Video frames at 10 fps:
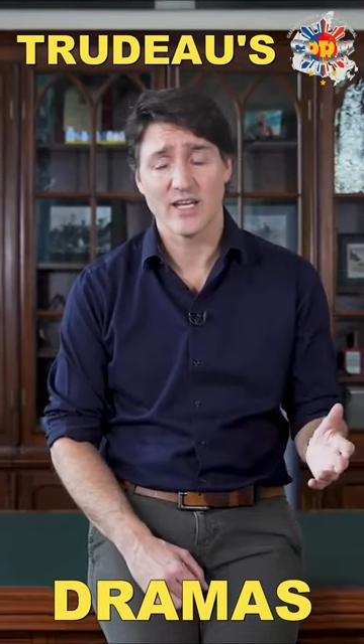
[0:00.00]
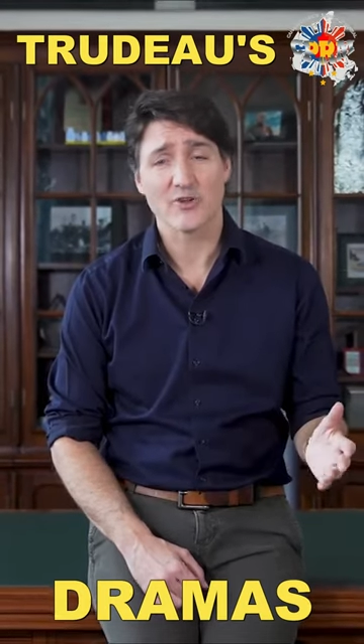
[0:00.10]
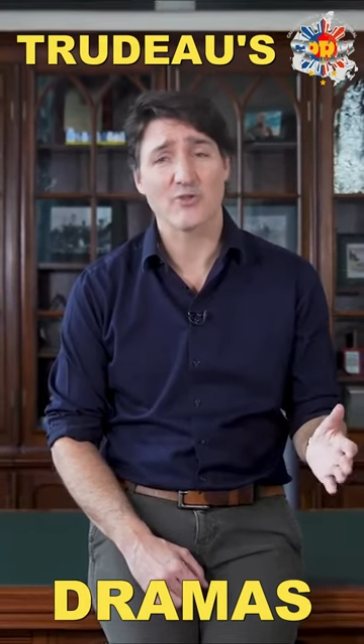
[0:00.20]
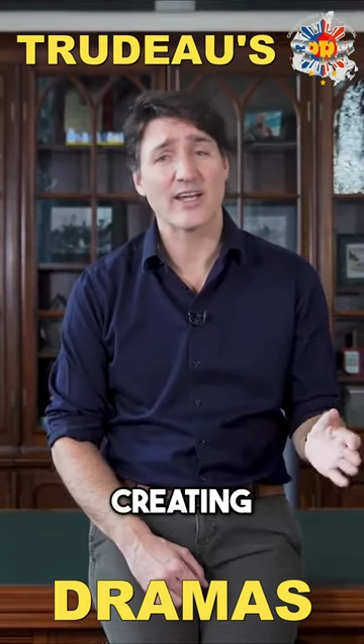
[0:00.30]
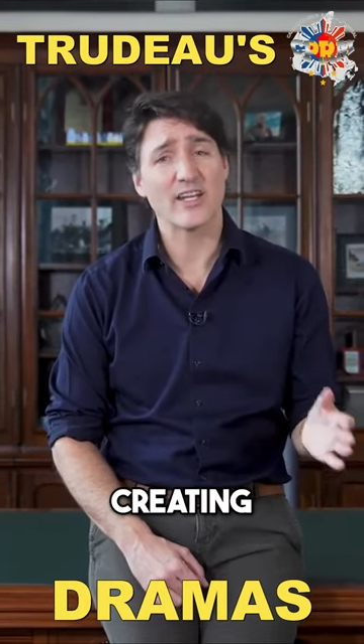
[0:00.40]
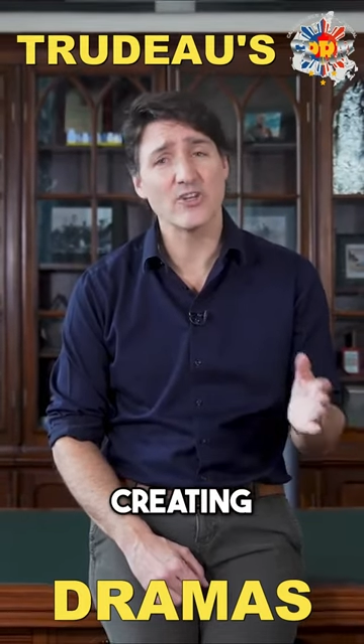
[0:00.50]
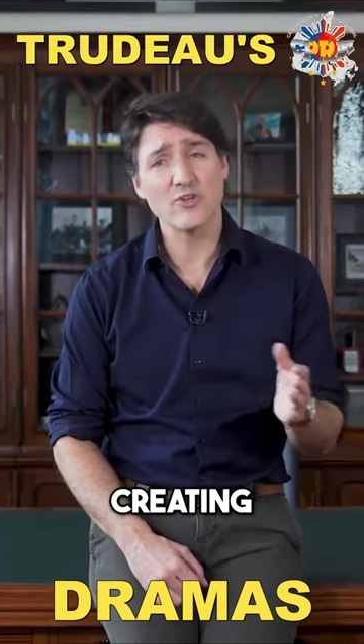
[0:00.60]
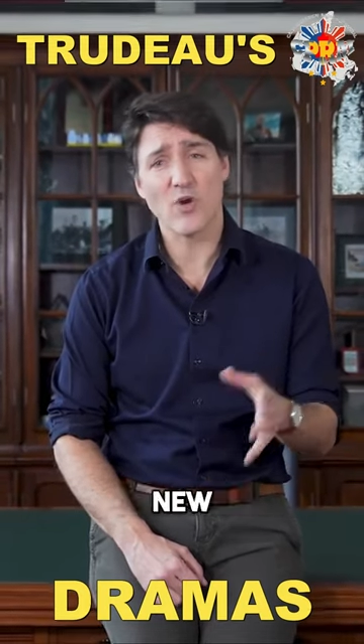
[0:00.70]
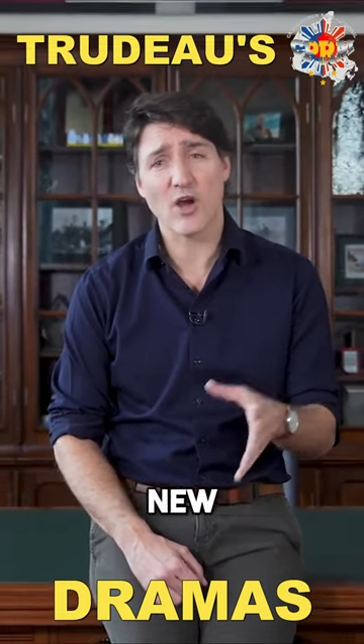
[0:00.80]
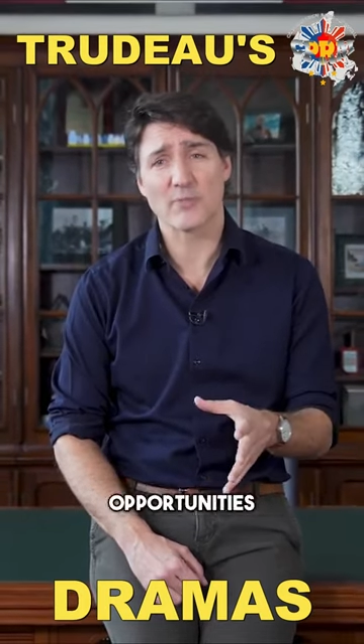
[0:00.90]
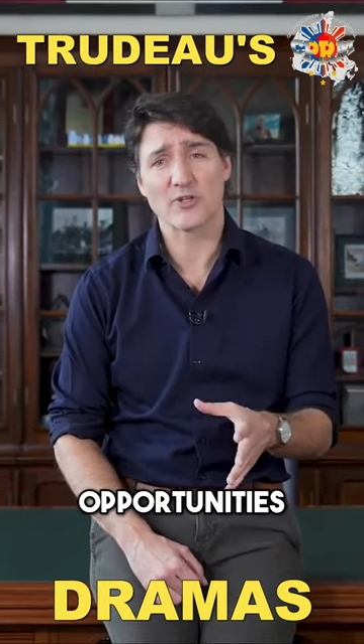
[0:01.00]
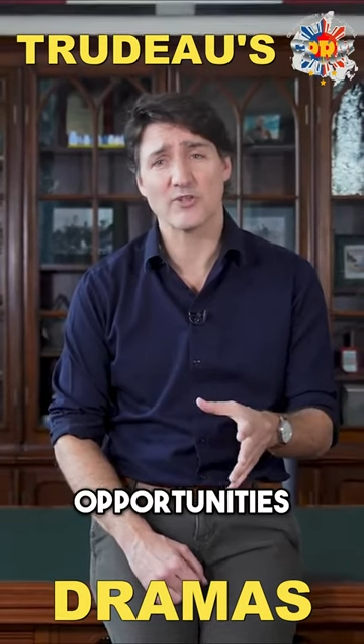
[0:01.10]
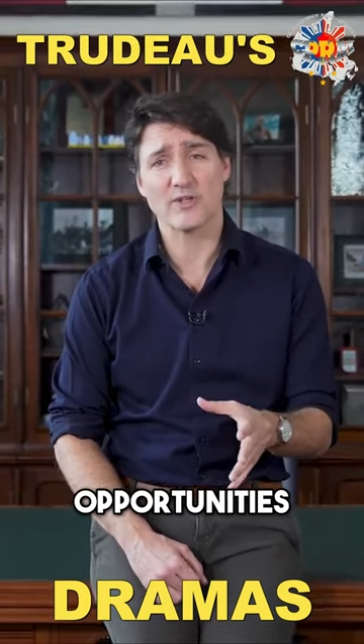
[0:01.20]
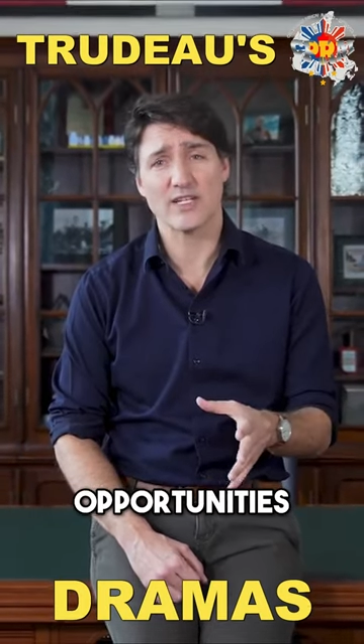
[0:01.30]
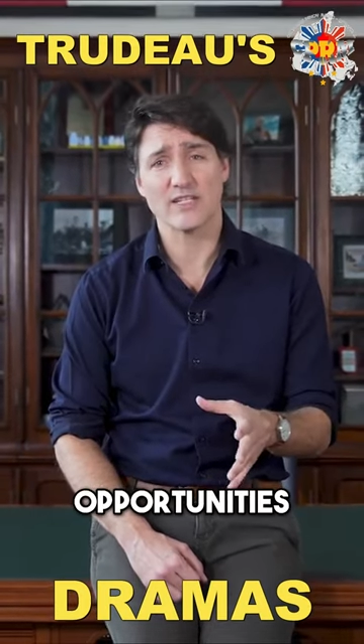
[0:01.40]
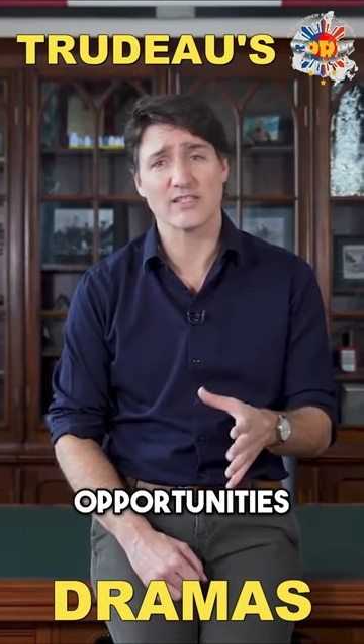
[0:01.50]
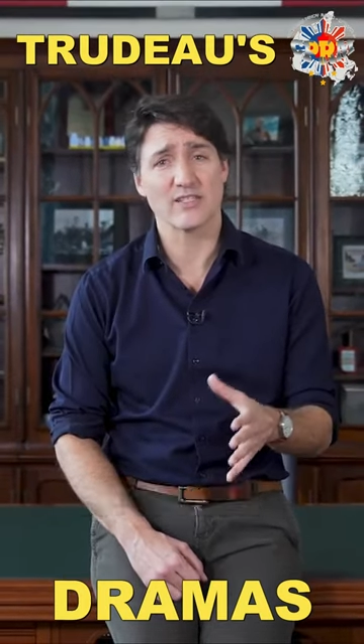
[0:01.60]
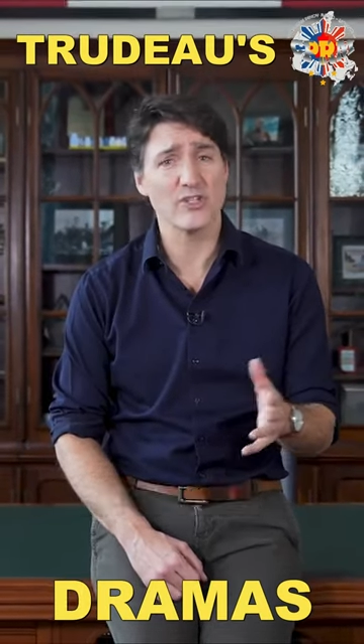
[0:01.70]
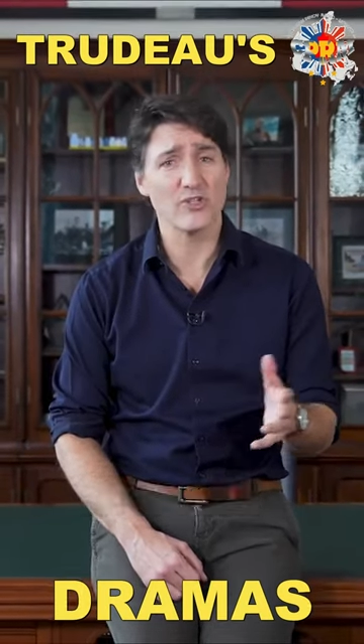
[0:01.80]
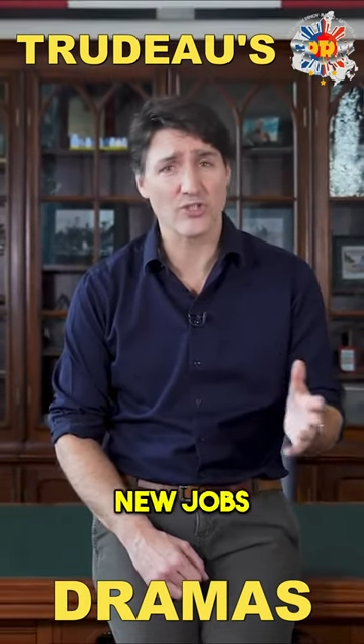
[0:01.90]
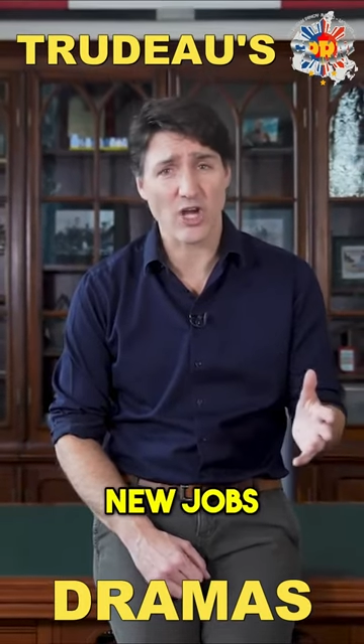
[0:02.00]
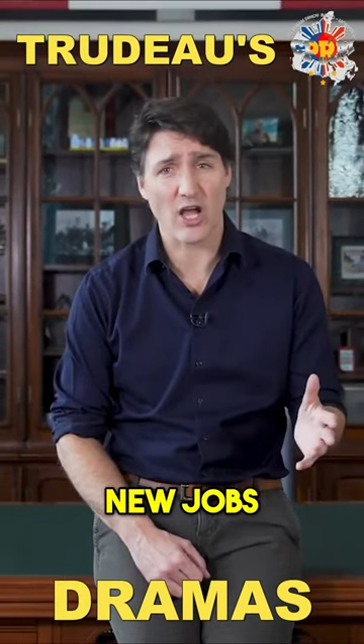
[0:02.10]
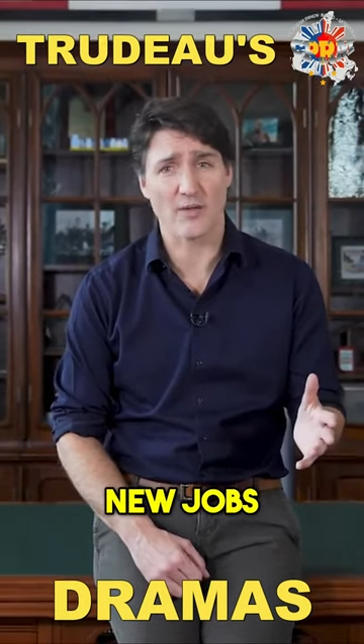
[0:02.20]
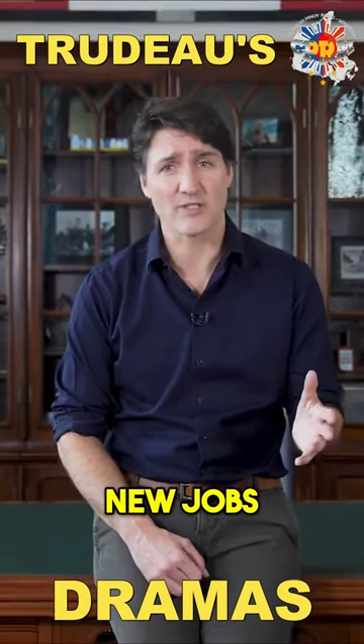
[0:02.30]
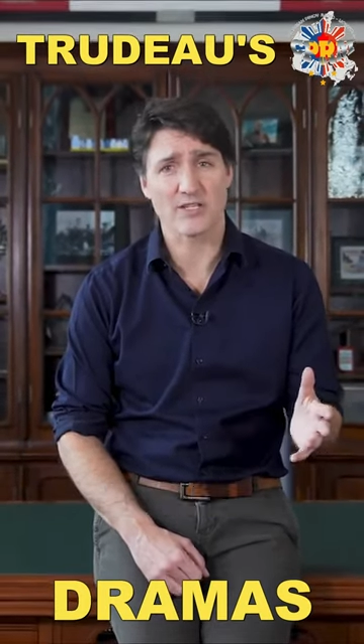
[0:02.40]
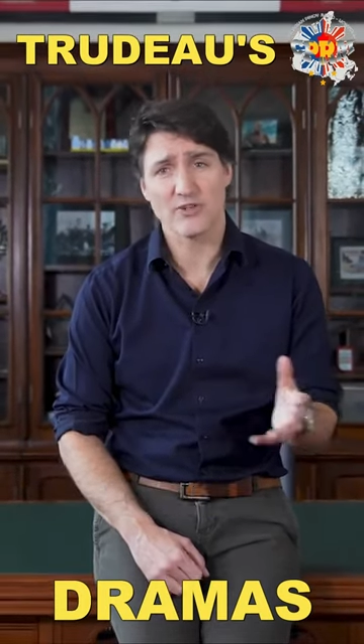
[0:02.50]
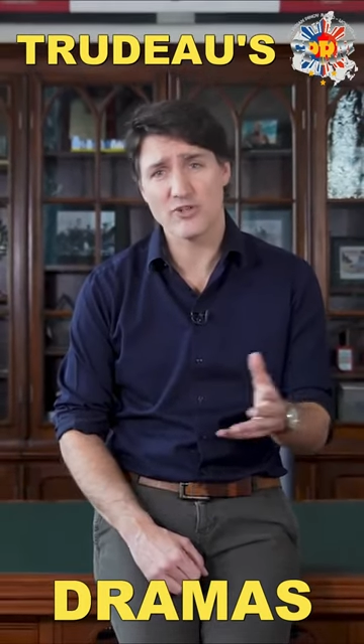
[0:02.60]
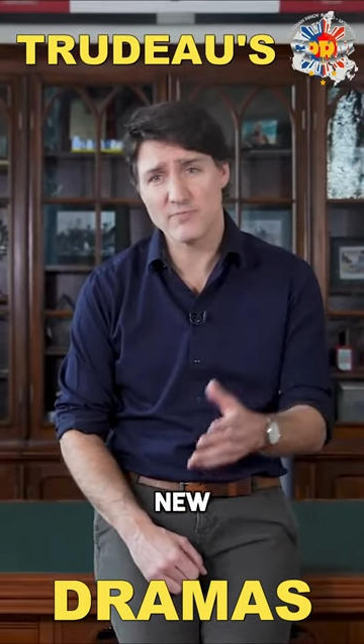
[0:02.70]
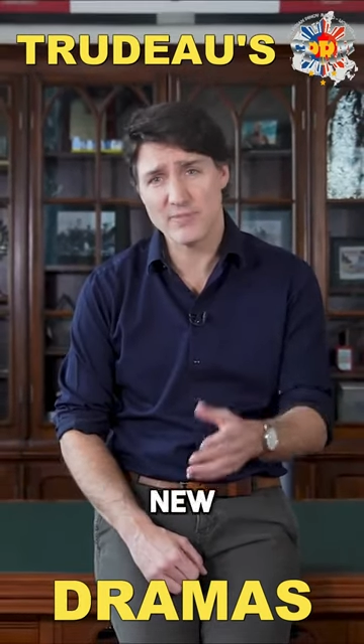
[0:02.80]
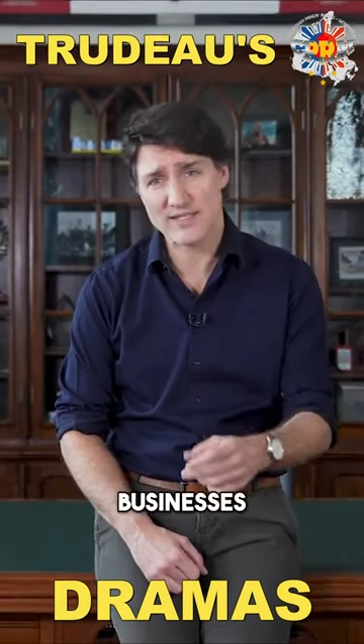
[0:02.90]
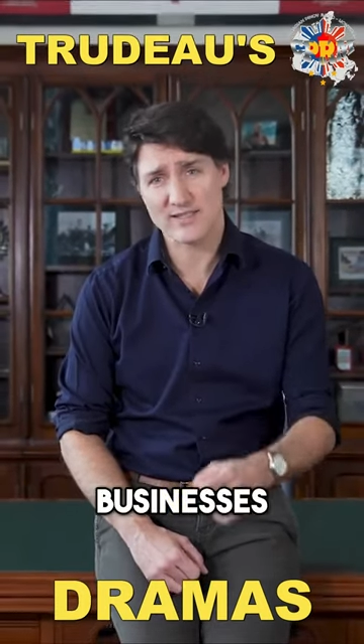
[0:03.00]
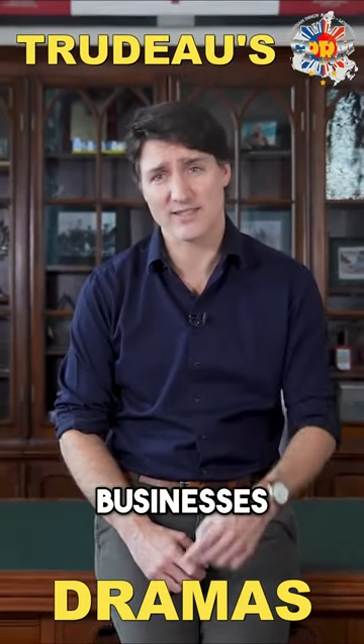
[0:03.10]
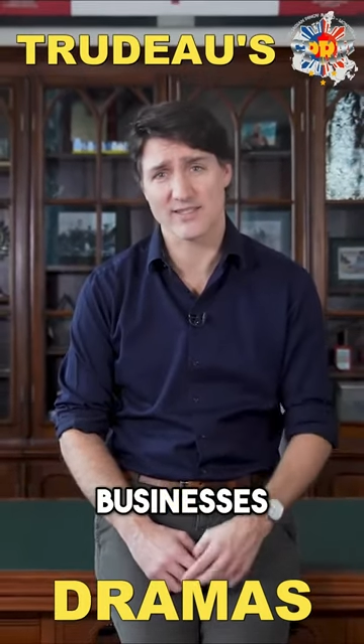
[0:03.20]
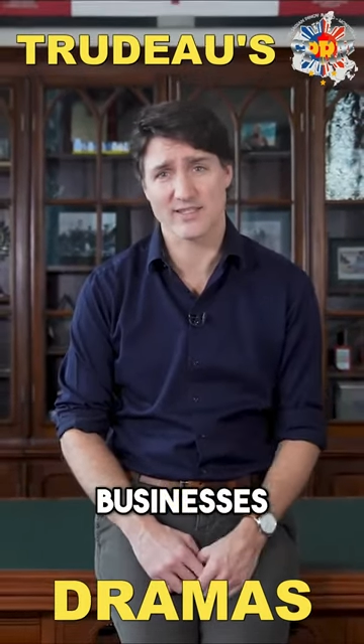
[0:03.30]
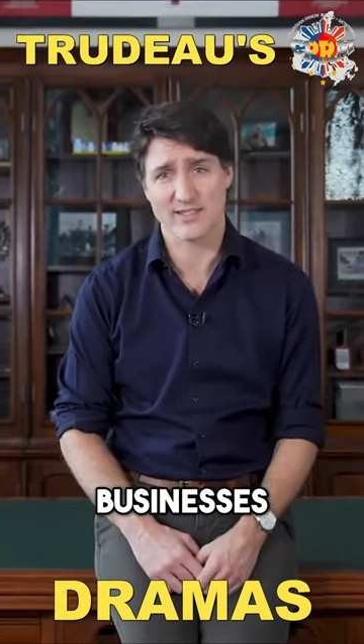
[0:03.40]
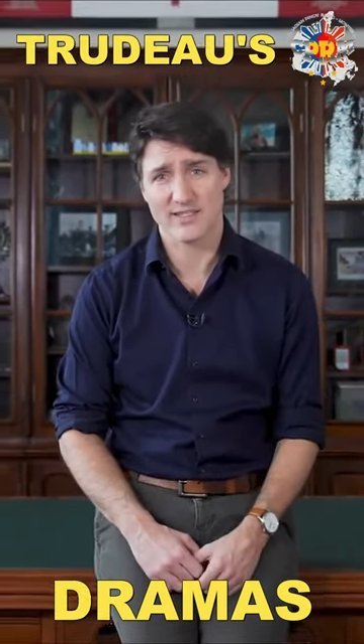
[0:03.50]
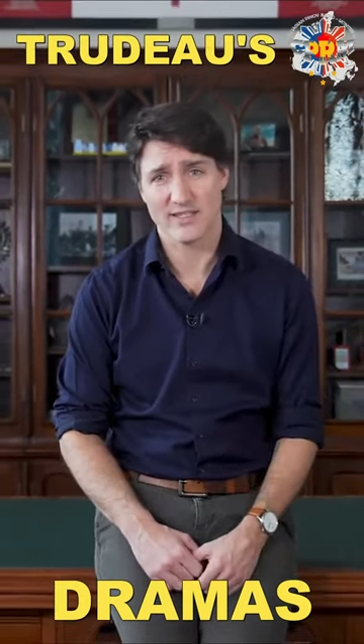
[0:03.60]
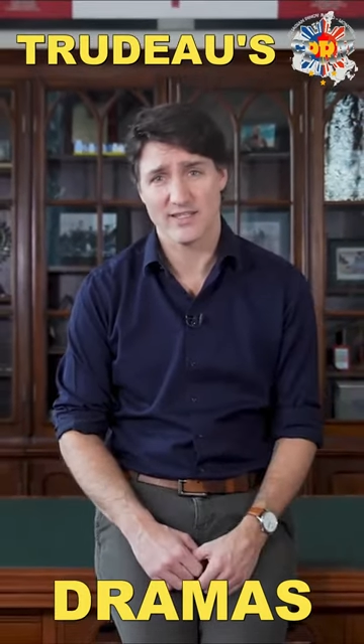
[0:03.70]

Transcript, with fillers: creating new opportunities, new jobs, new businesses.